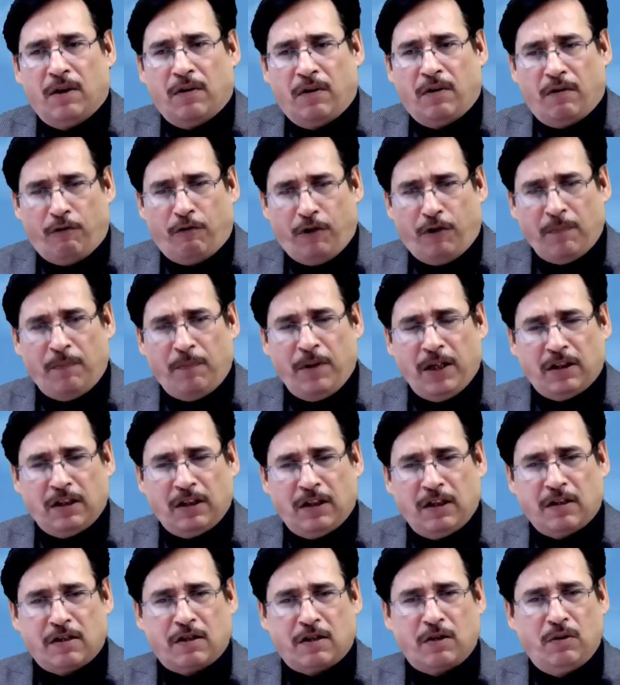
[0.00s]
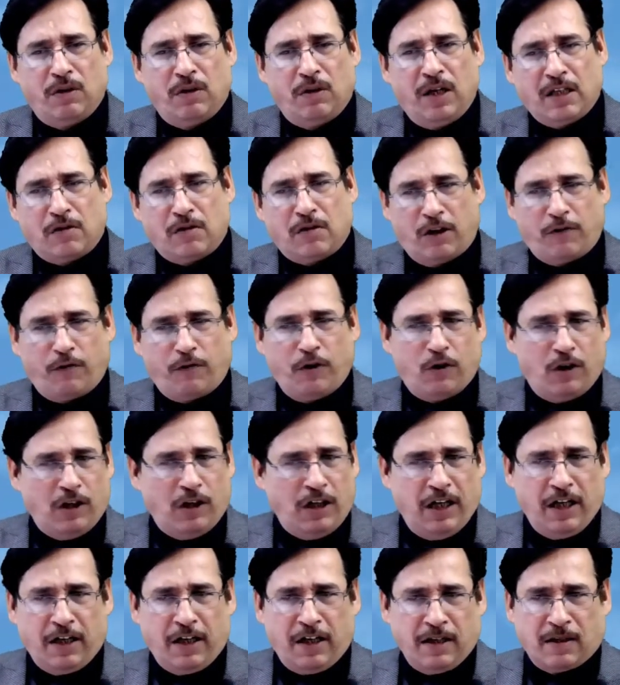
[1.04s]
One method is known as what we call
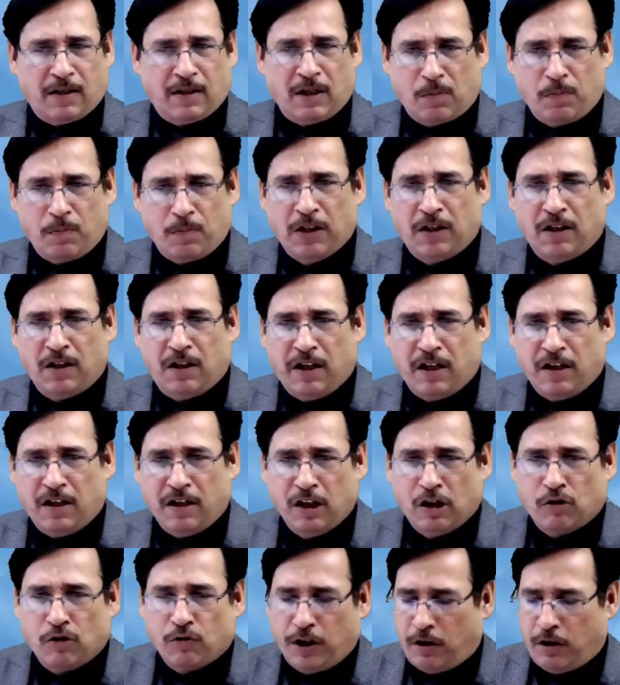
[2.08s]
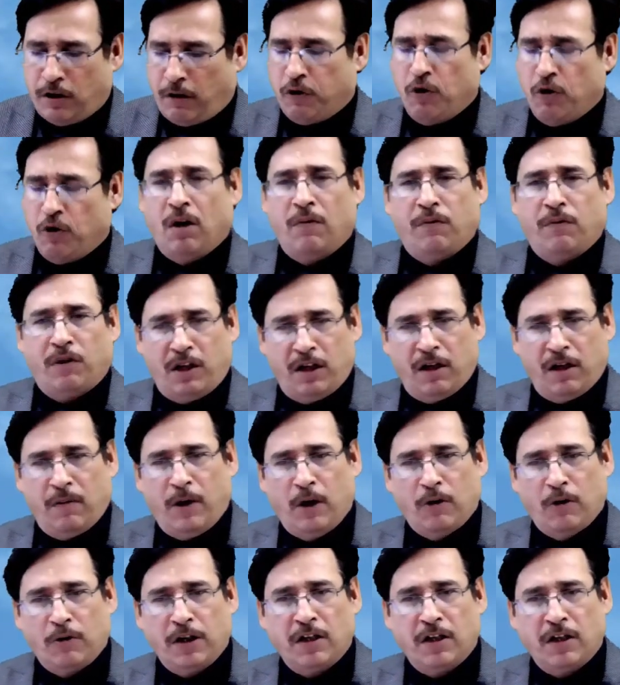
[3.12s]
net assets method, and each one of you have heard
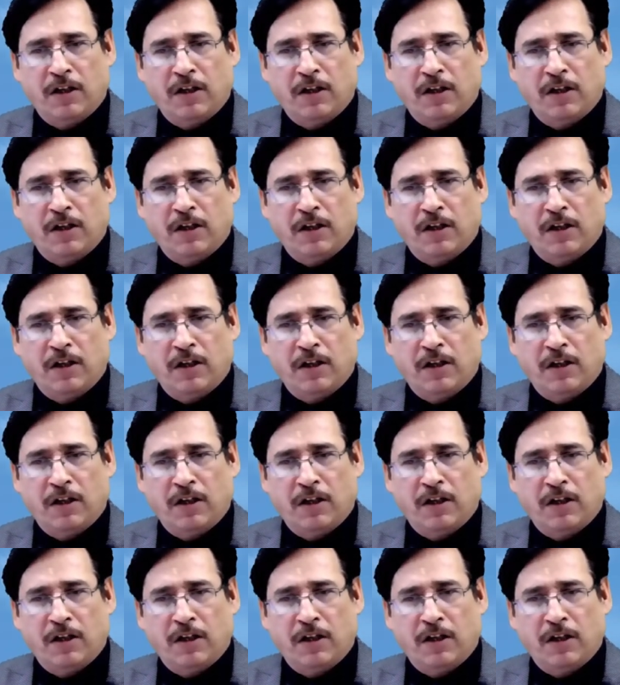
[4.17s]
about it.